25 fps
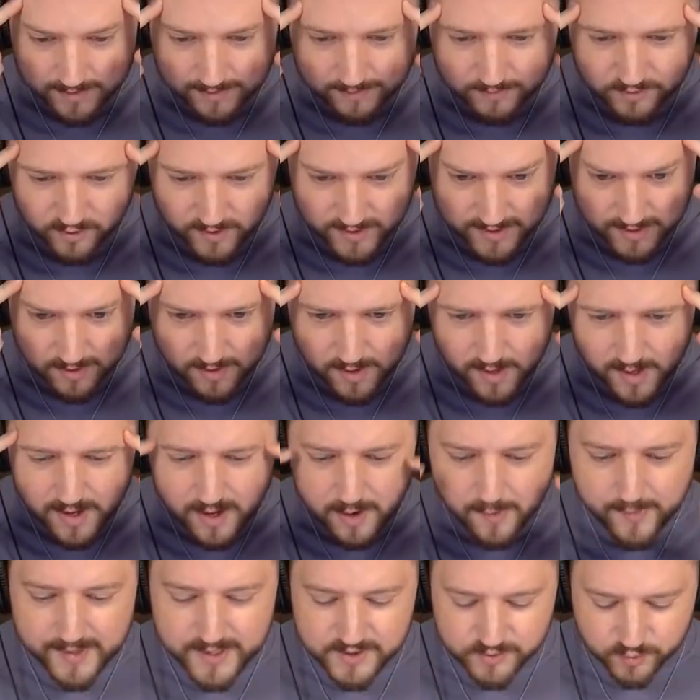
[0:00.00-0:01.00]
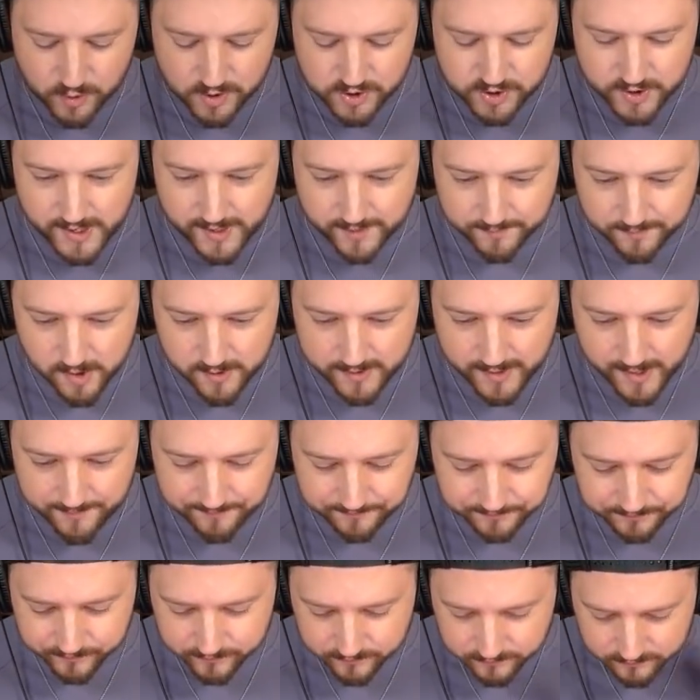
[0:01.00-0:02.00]
I'm trying to- oh, it is Royal Giant, okay.
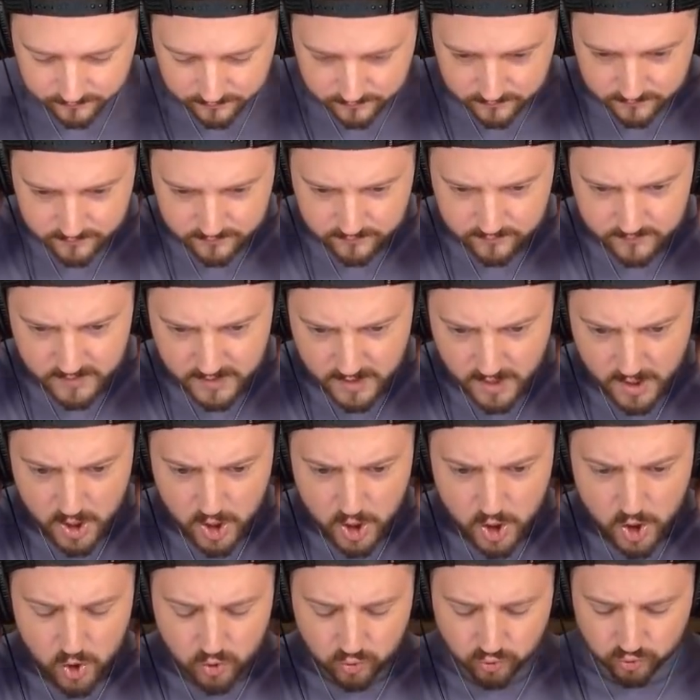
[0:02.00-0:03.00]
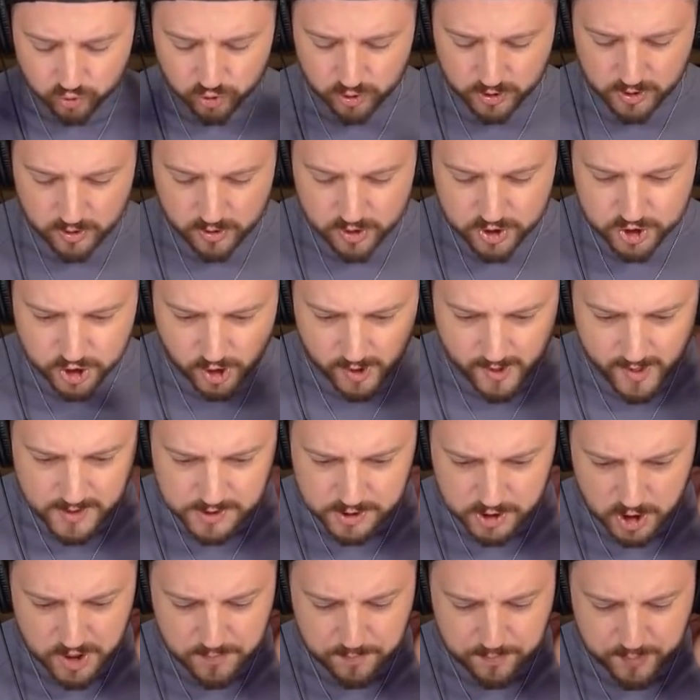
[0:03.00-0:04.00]
Royal
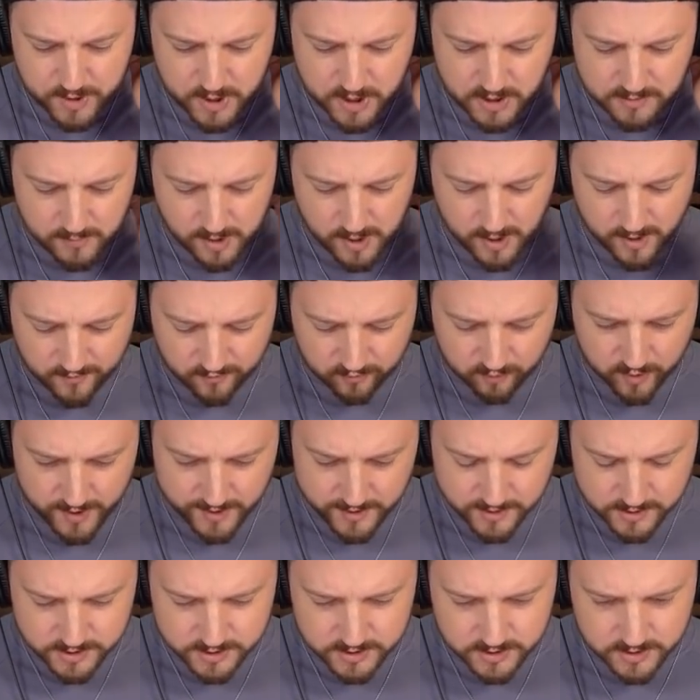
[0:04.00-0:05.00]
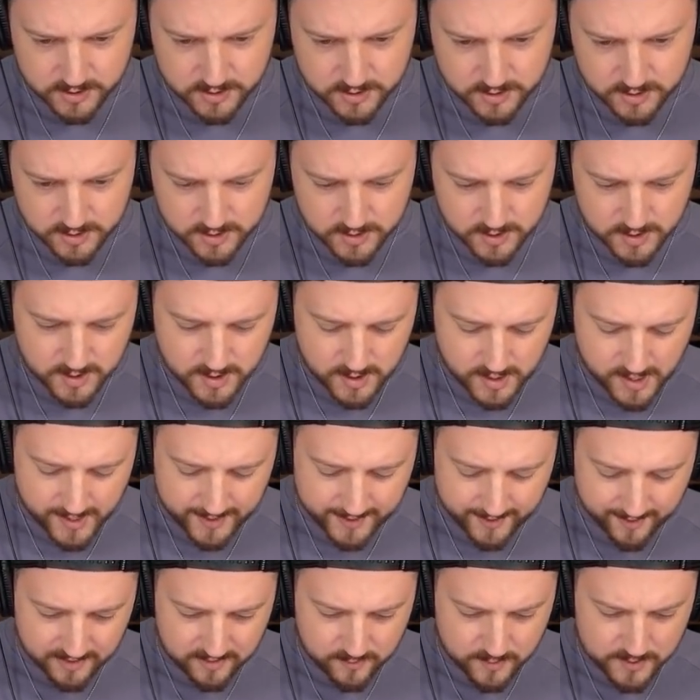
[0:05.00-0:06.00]
Giant it be, my friends. I
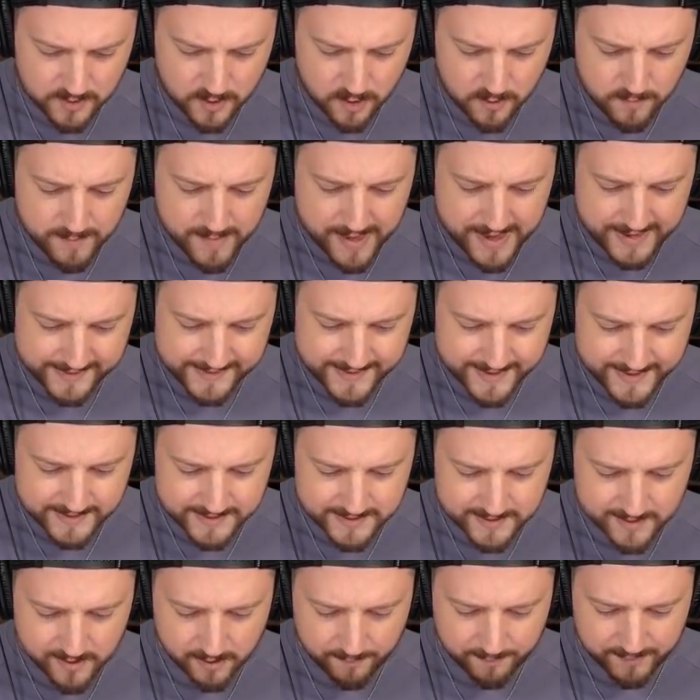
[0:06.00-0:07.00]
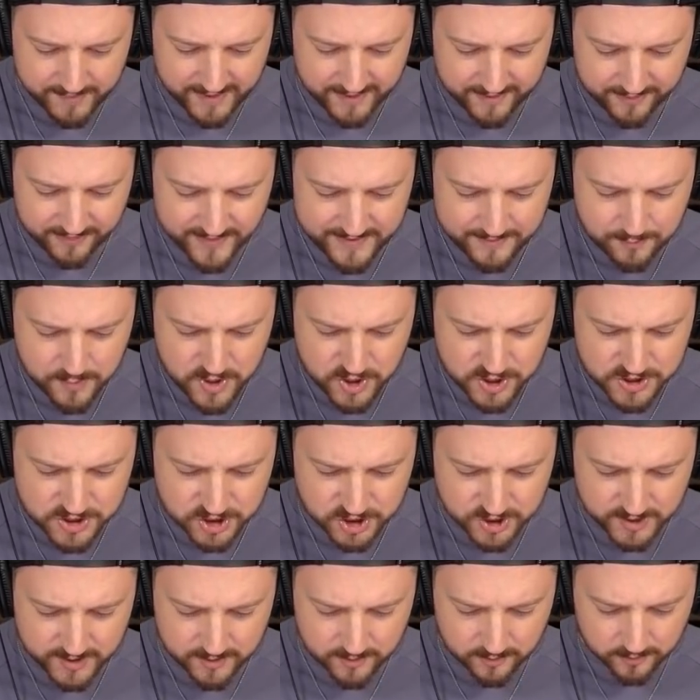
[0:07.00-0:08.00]
kind of want to go Mega Knight here, but I think we just
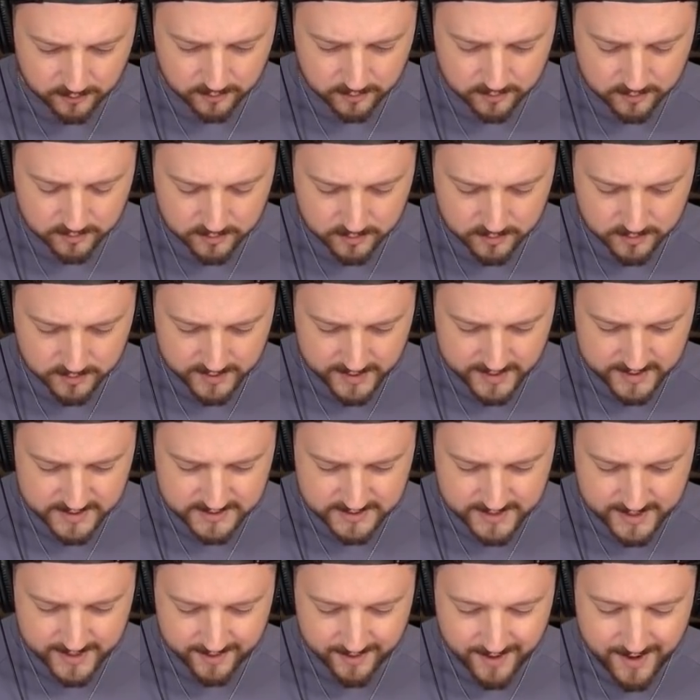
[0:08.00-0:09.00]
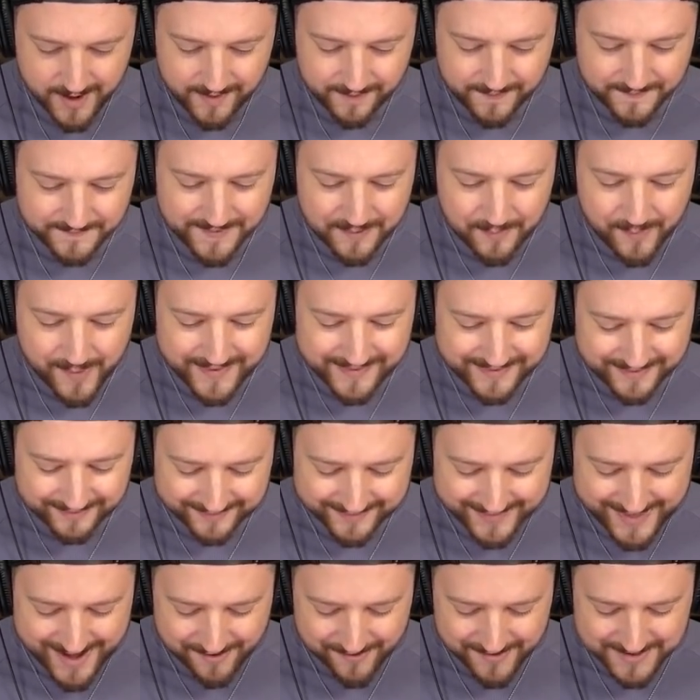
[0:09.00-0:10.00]
chill. Instead, look at that one
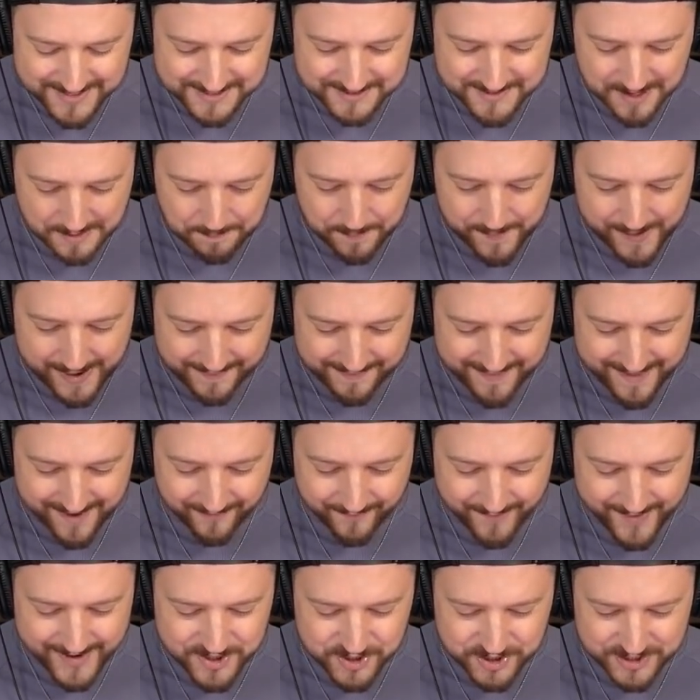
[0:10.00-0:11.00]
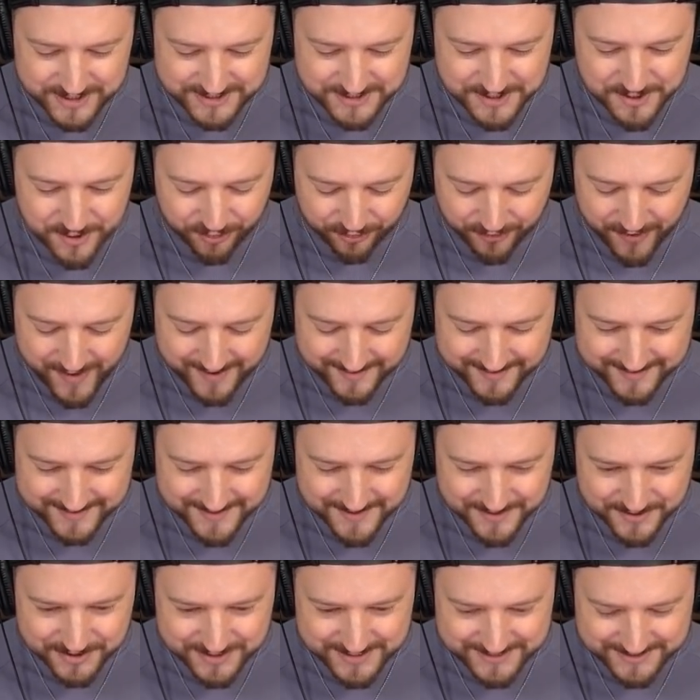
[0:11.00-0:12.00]
little Larry stuck behind that witch. She too thick,
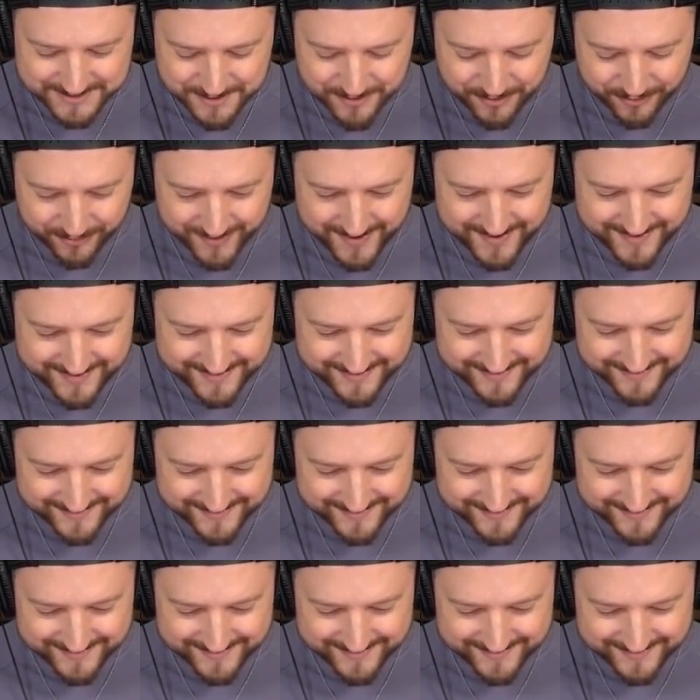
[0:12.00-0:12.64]
dude. She too thick.